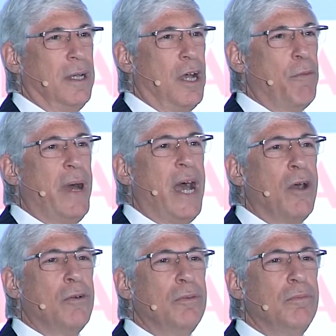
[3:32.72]

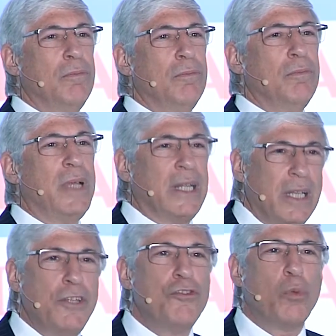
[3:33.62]
about at
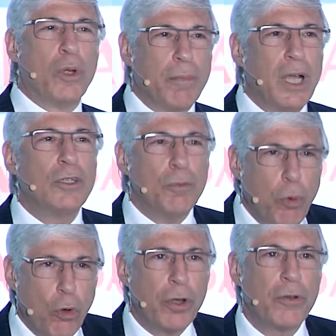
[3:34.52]
least what Michael
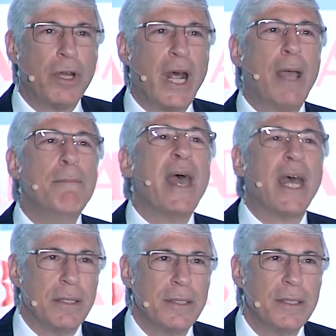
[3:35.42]
Porter and I
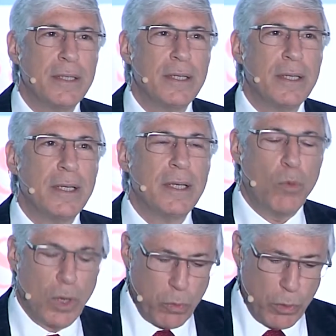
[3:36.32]
meant
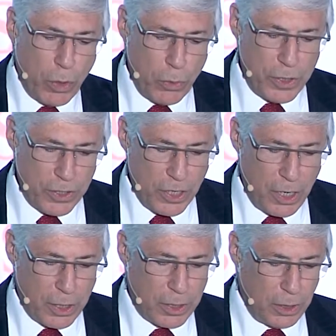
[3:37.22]
when we wrote this
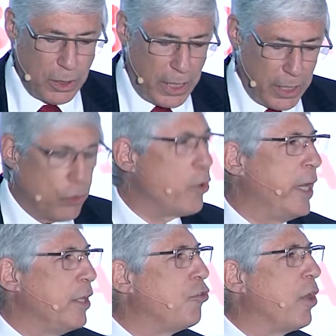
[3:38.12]
article on
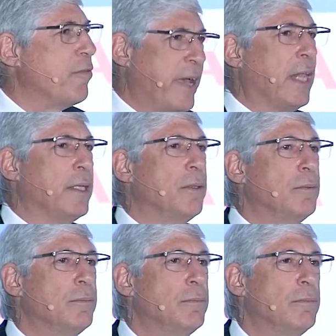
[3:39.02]
creating shared value.
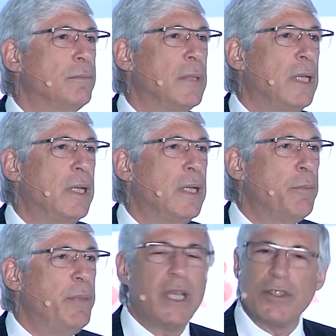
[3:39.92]

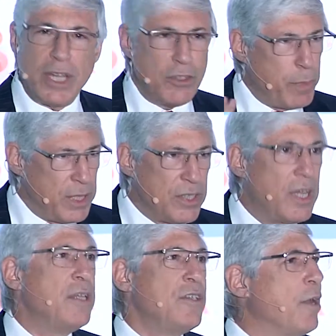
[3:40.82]
Because as has been
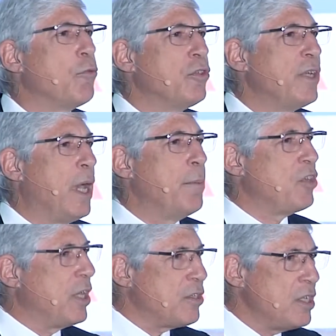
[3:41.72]
said several times,
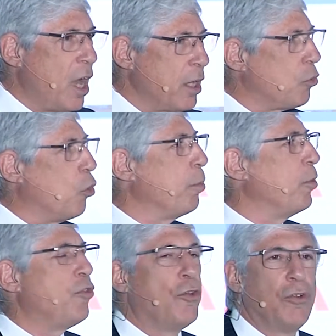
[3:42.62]
it's not
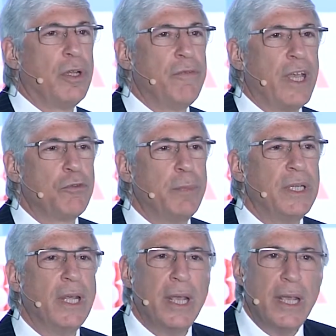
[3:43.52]
corporate social
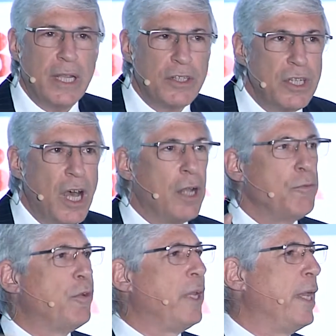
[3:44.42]
investment, it's
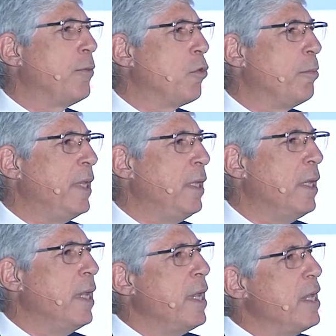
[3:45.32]
not philanthropy,
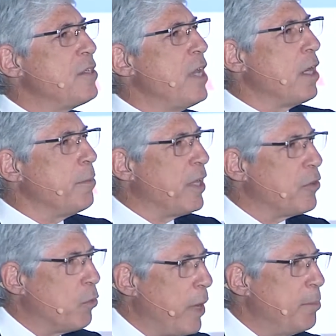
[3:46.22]
it's not about
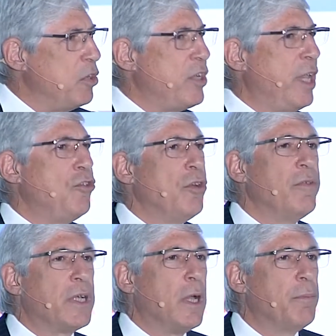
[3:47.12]
the reputation
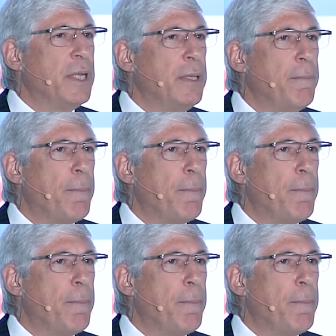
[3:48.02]
of a company.